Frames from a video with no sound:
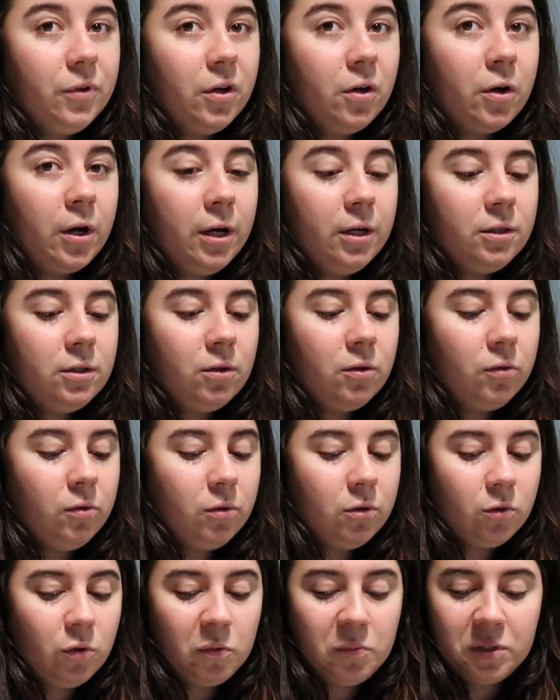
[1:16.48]
Okay, so
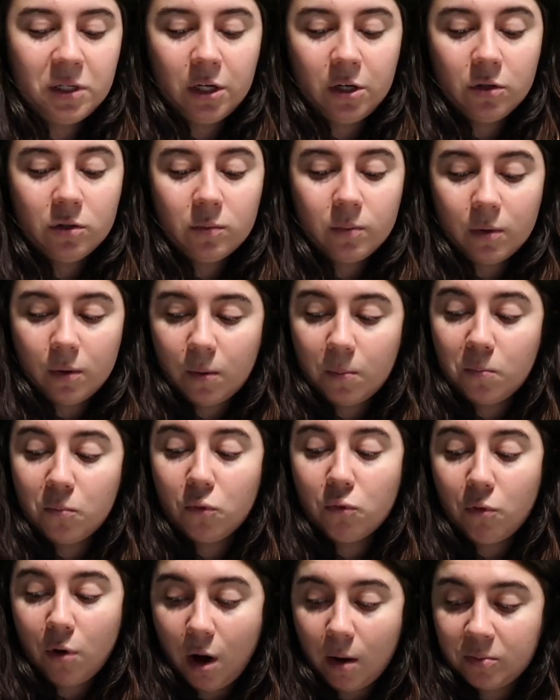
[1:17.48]
the sweet potatoes
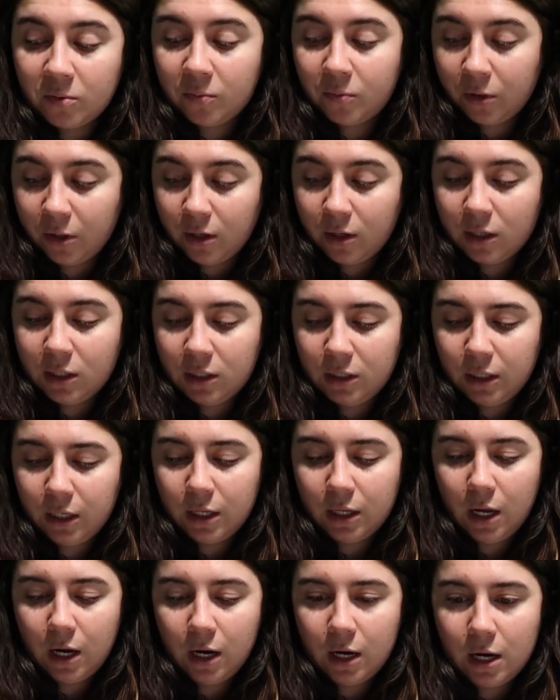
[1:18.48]
probably gonna
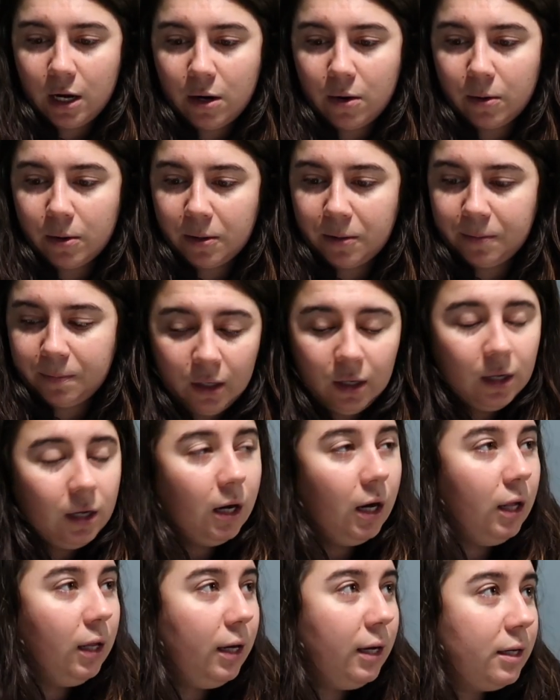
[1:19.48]
take like an hour.
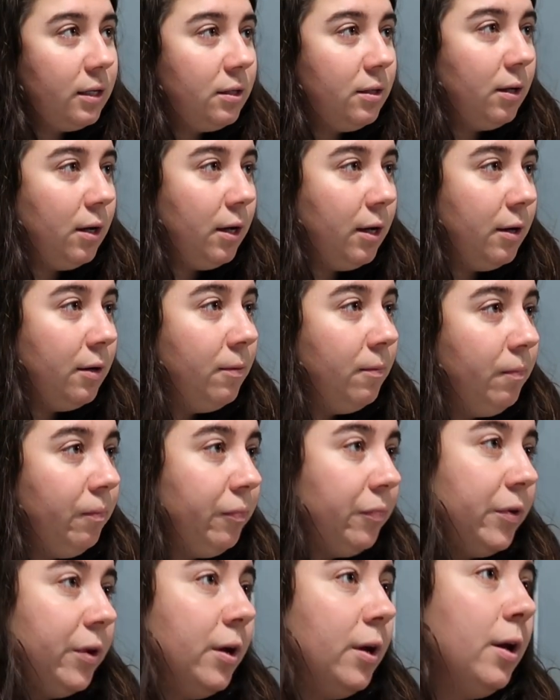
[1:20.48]
Alexa,
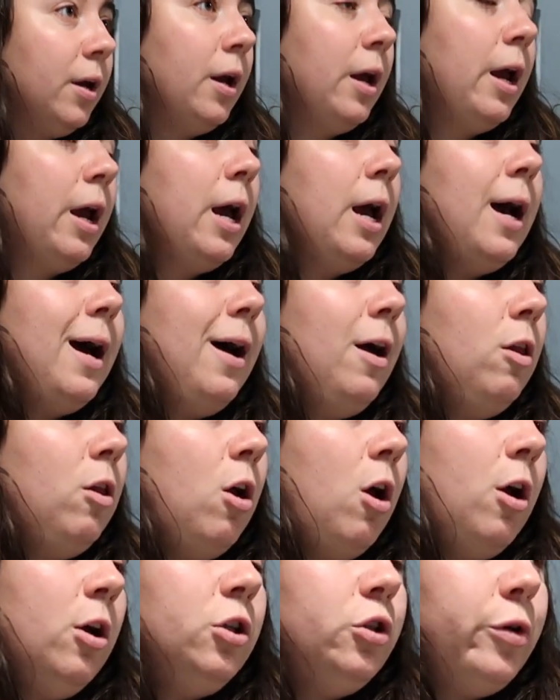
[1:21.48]
how
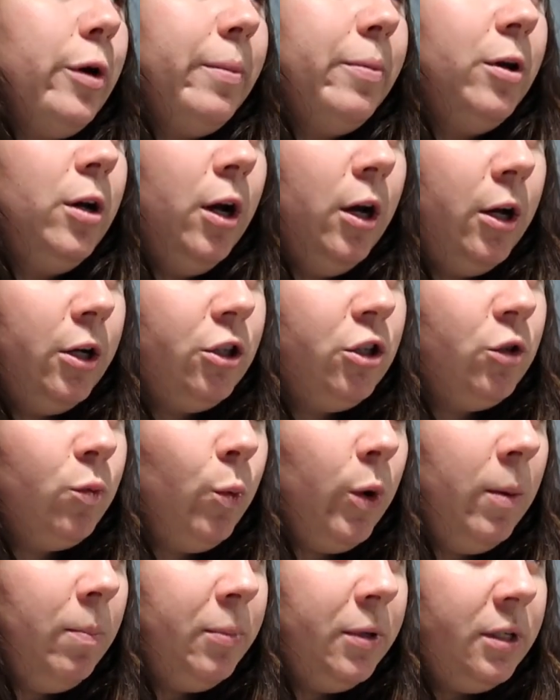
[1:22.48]
long do I put in a
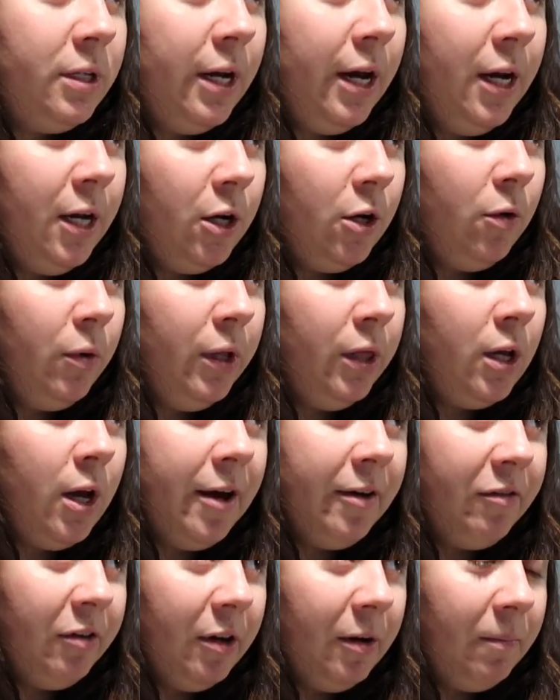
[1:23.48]
sweet potato in the
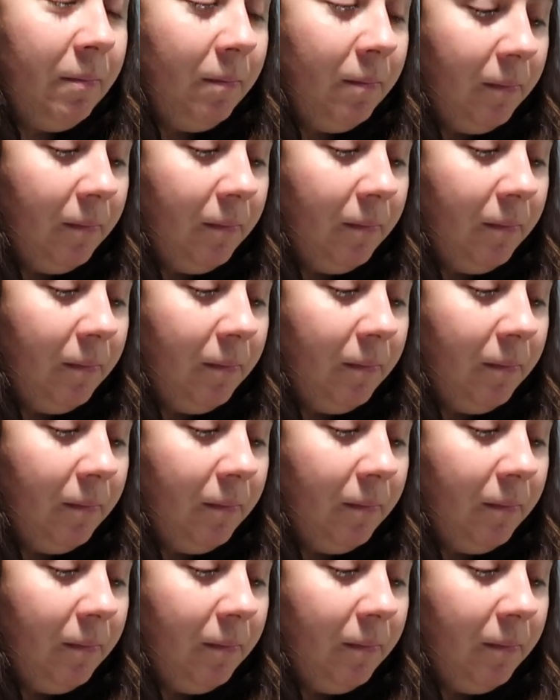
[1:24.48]
oven?